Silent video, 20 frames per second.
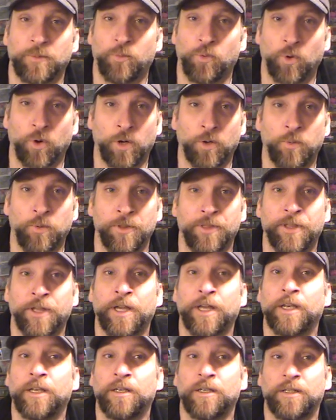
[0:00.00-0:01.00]
work with
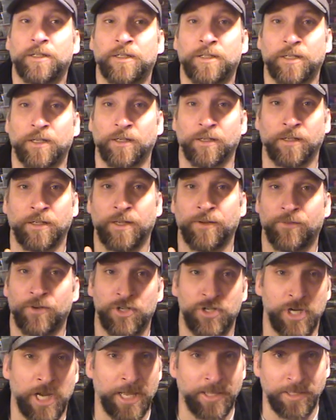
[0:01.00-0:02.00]
it to give it
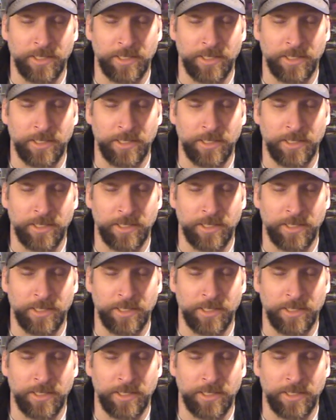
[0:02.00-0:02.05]
a shot